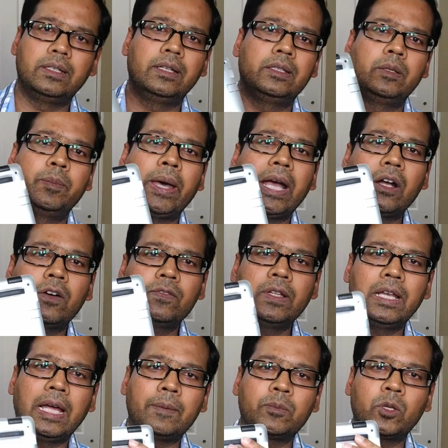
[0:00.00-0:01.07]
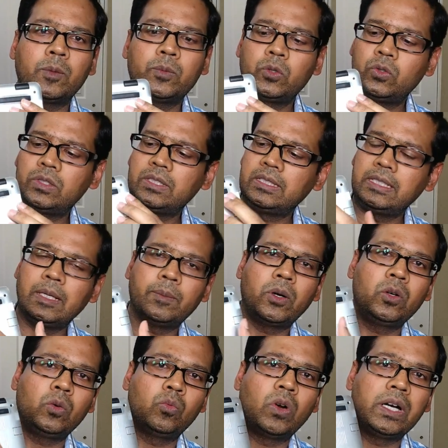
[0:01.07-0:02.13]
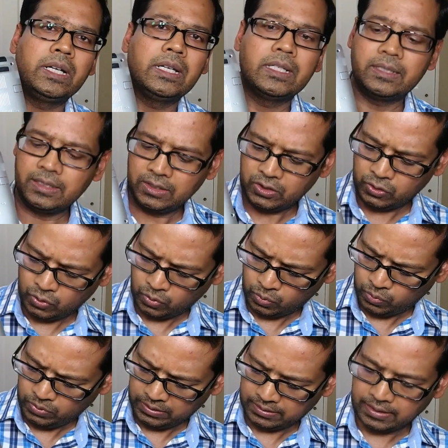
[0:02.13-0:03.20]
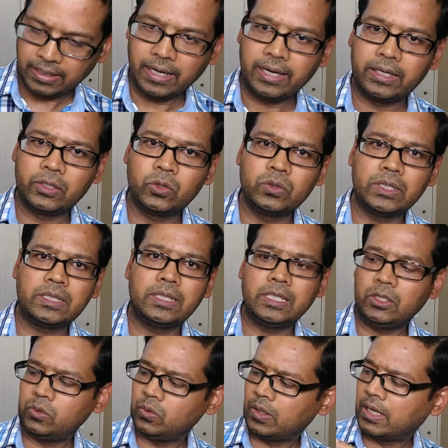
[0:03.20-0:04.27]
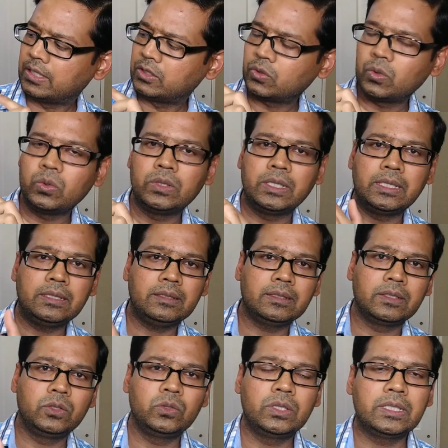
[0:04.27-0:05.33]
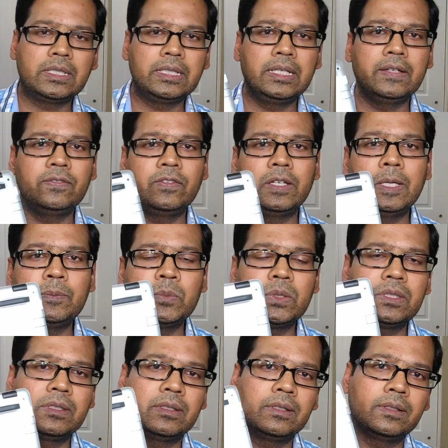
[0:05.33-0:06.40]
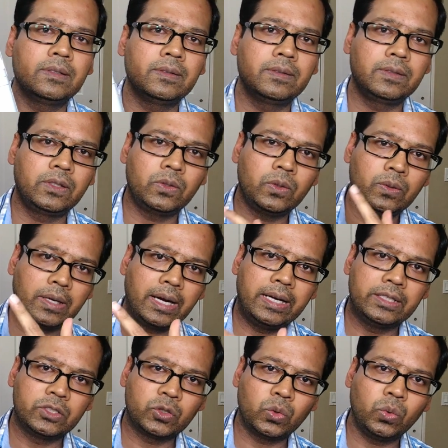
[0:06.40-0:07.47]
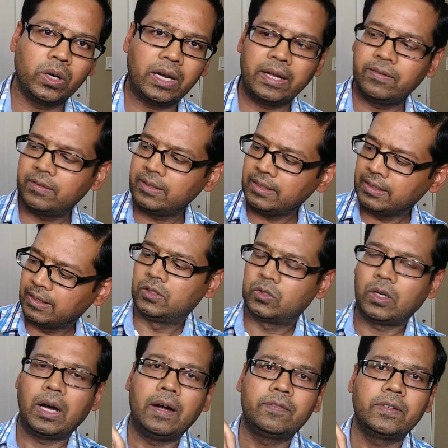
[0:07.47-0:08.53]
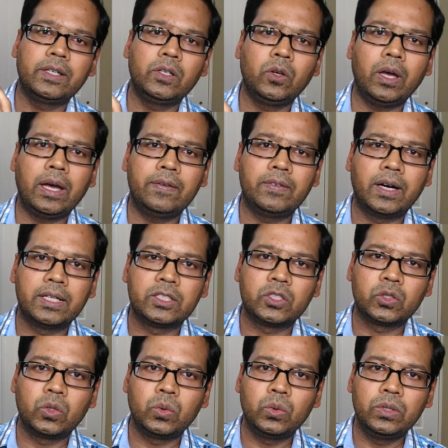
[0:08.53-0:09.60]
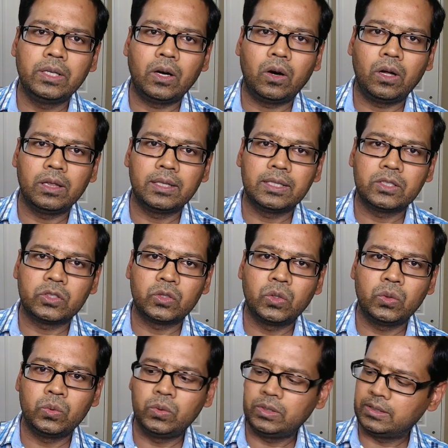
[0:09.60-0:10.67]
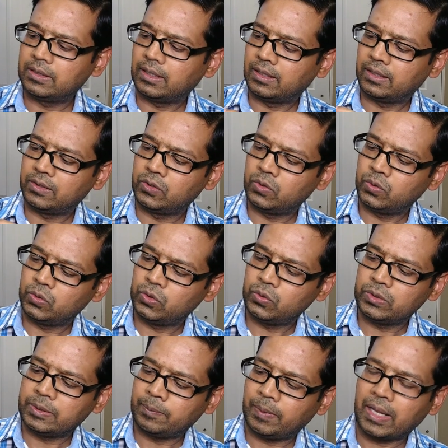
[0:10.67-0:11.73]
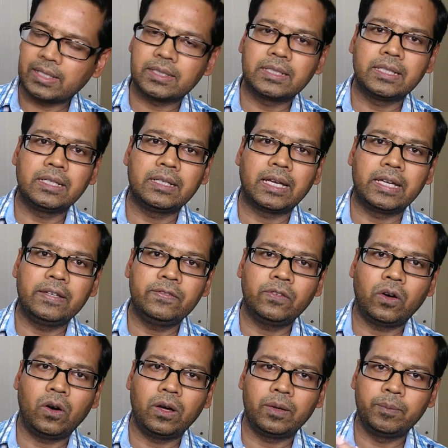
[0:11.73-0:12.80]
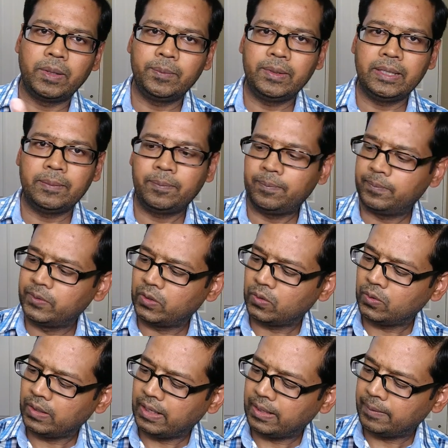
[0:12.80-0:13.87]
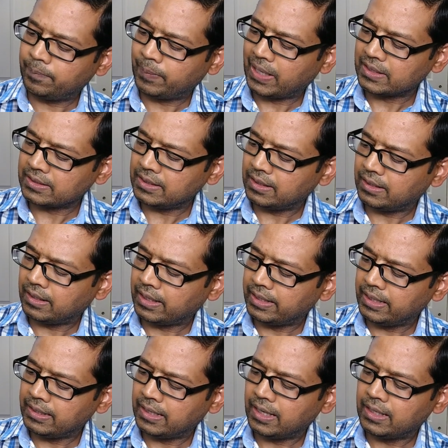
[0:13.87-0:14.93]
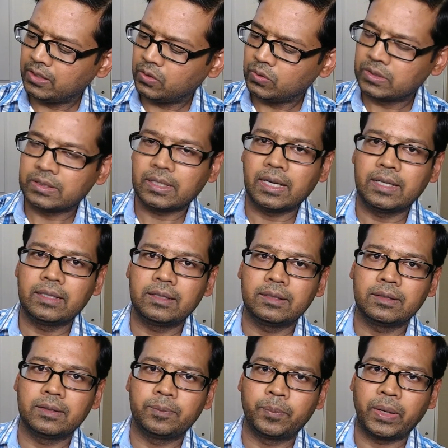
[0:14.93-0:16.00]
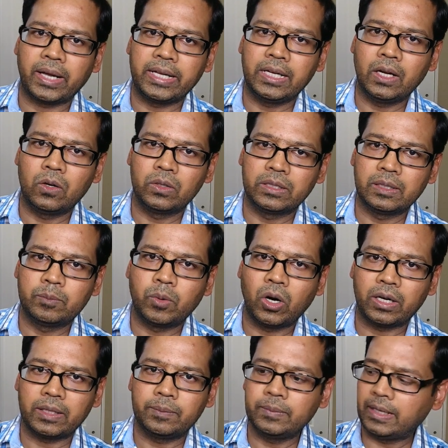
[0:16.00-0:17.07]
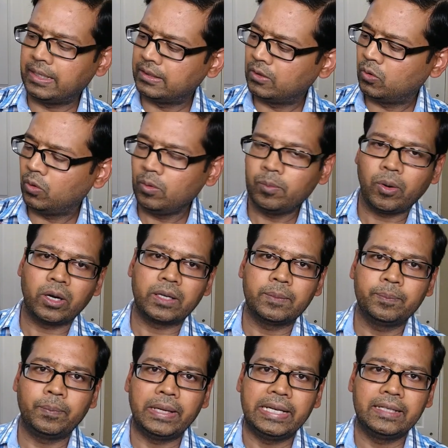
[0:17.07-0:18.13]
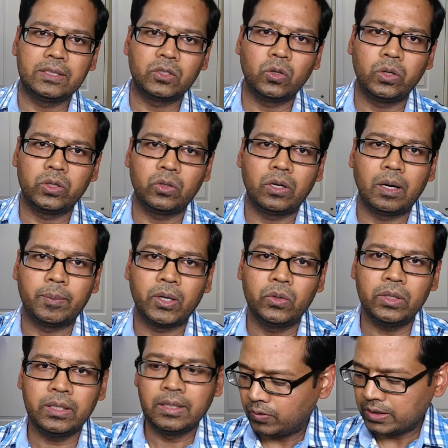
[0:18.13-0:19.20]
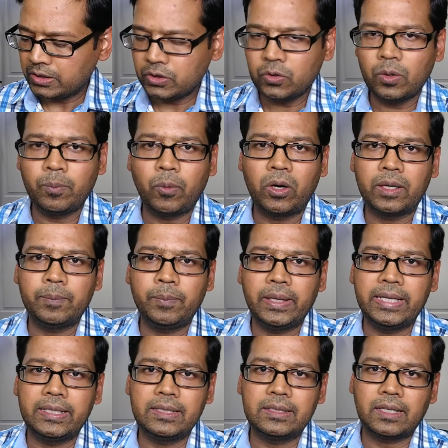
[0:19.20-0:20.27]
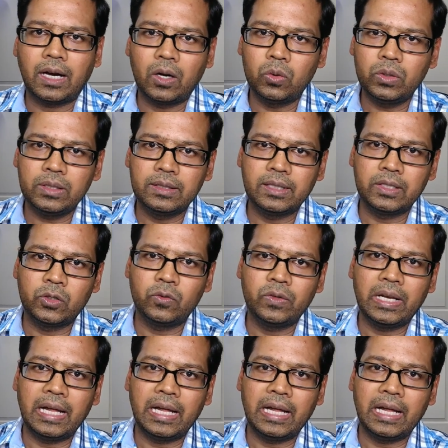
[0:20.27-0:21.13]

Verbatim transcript: at the back of the laptop you see about one dozen screws and you just need to unscrew these you just need a phillips uh, you know head screwdriver so after you have unscrewed all the screws uh, you use a plastic knife or maybe a you know a plastic credit card to start uh, prying out the bottom and the whole bottom plate is going to come out once your bottom plate is out then you